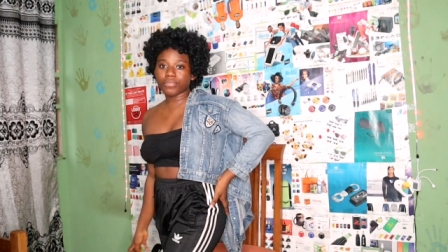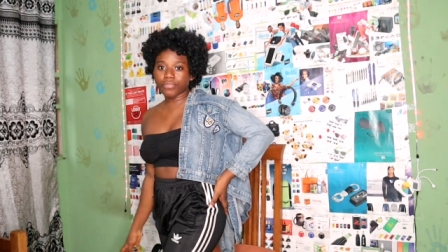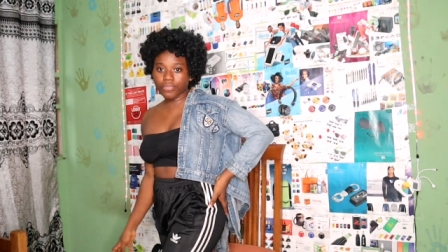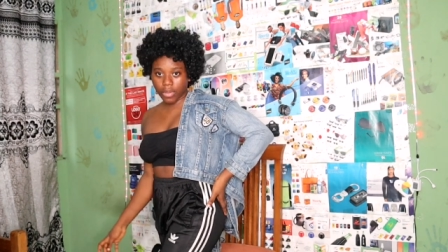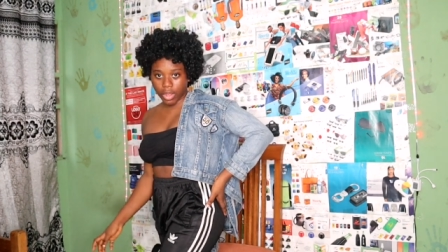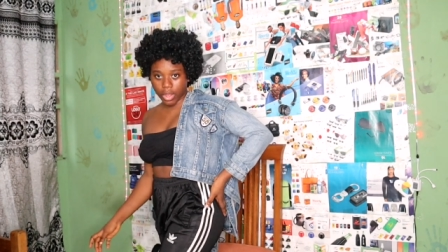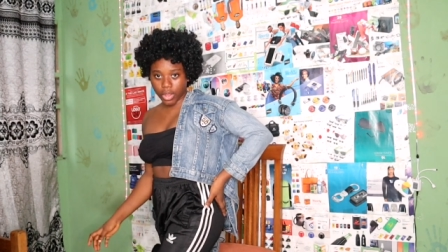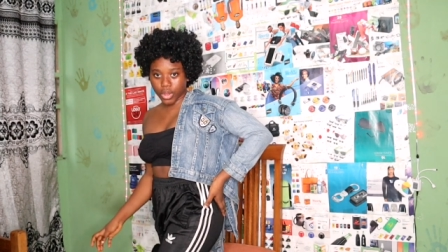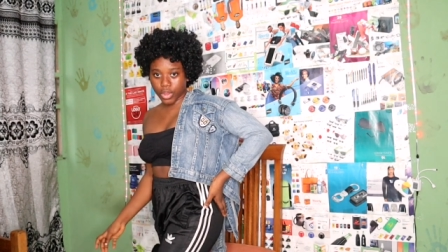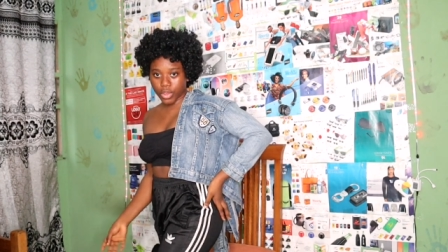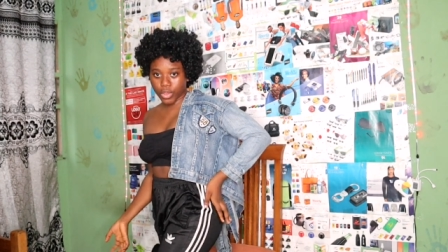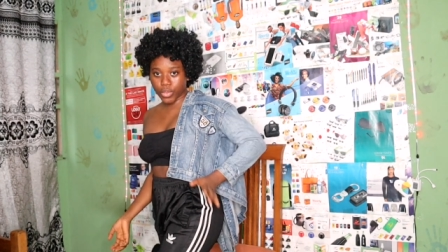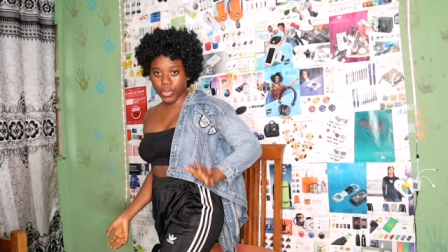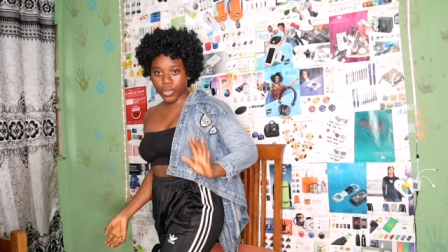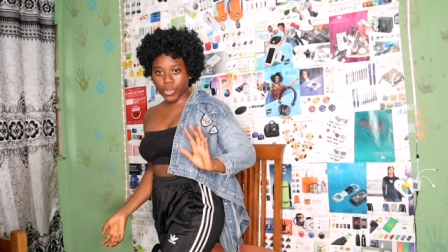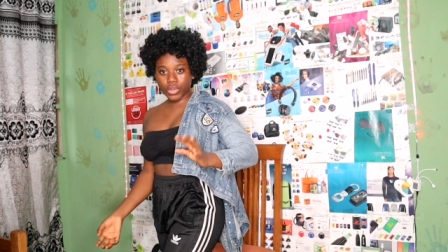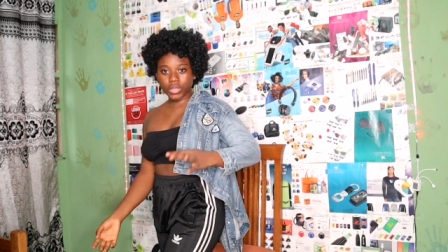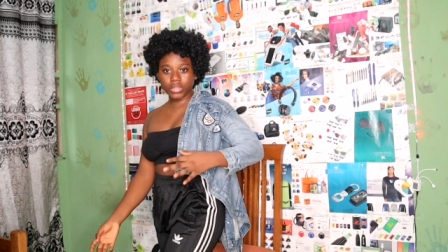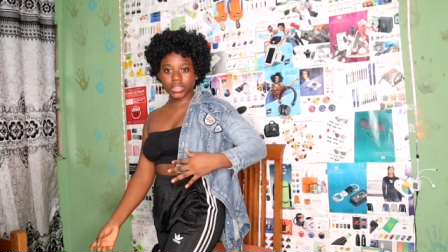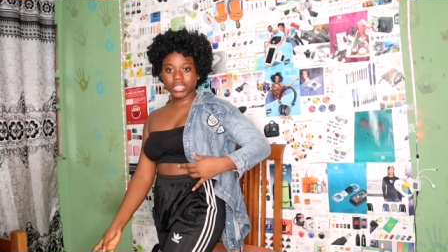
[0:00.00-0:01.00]

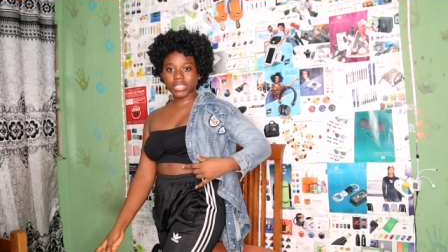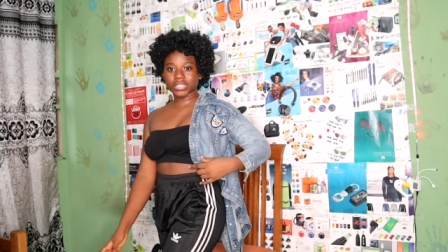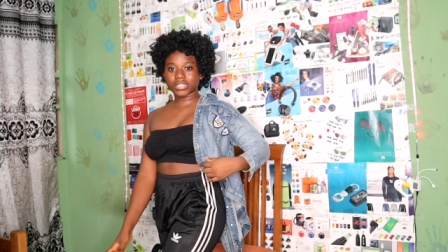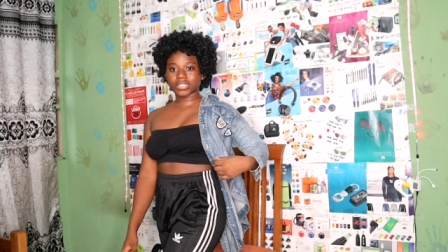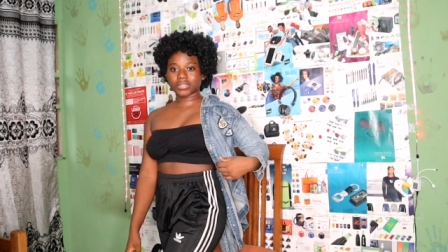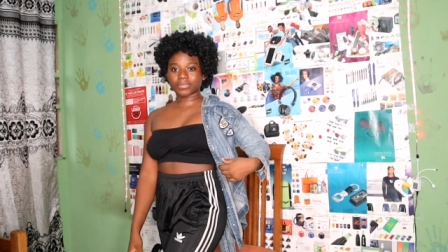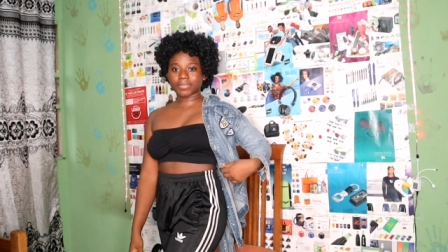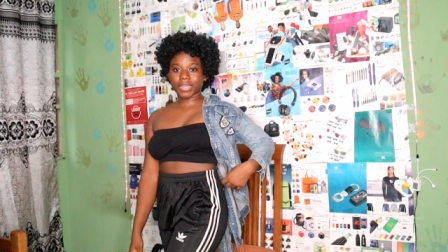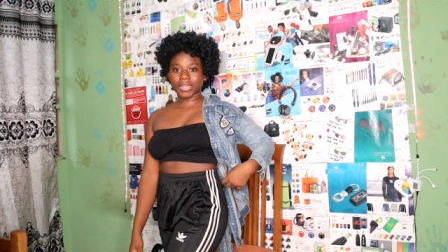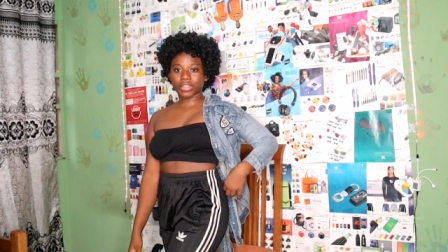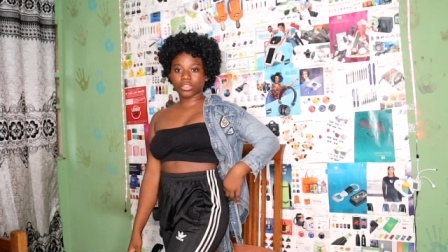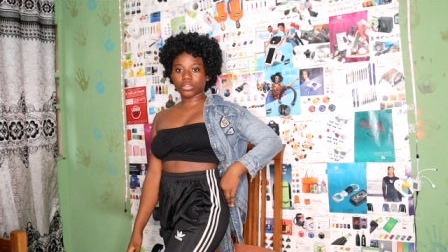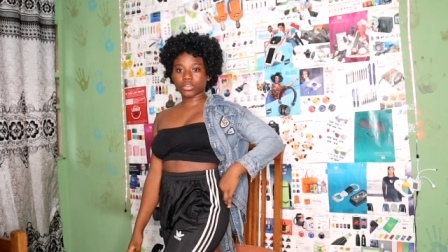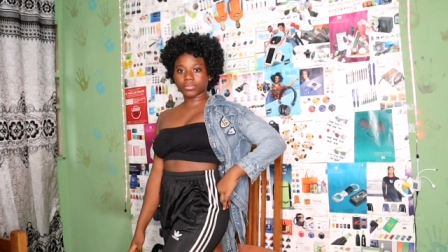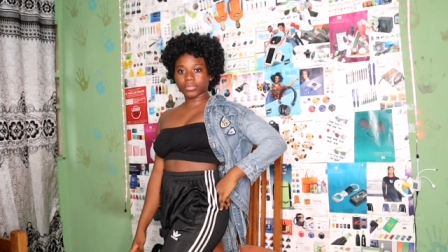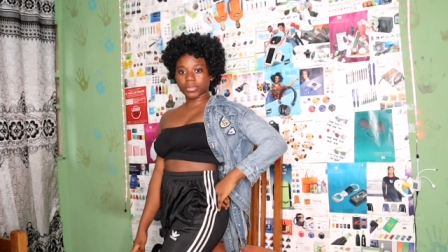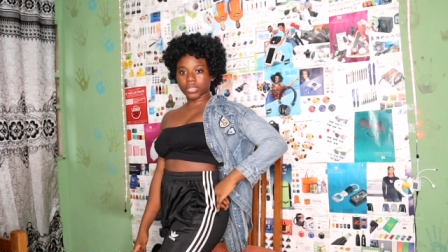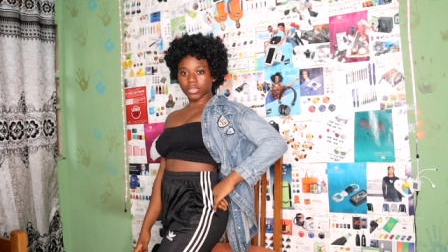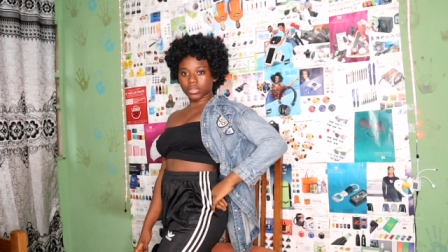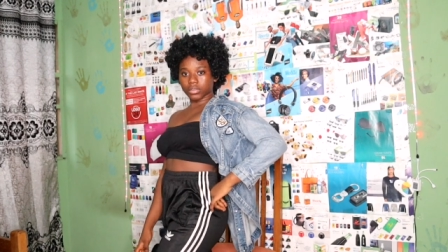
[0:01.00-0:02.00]
Bro. This is my
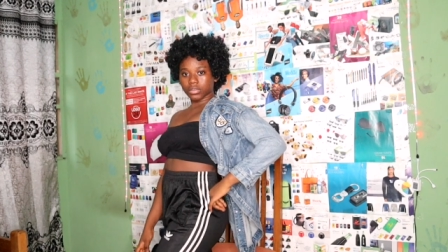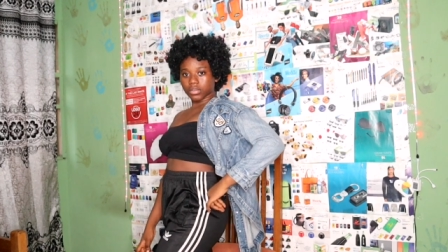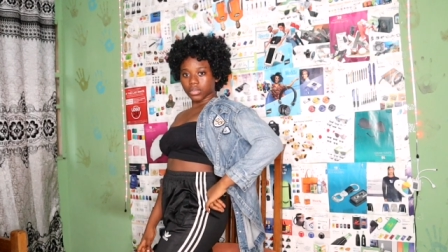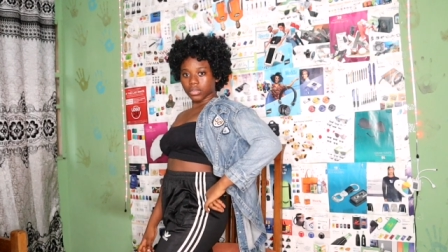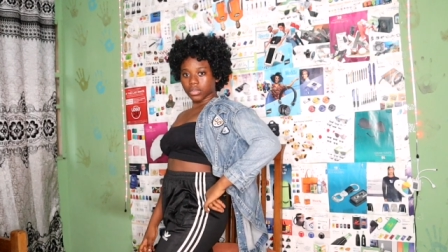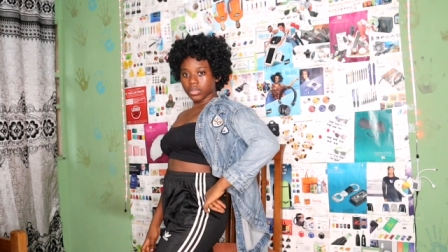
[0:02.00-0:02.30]
thumbnail.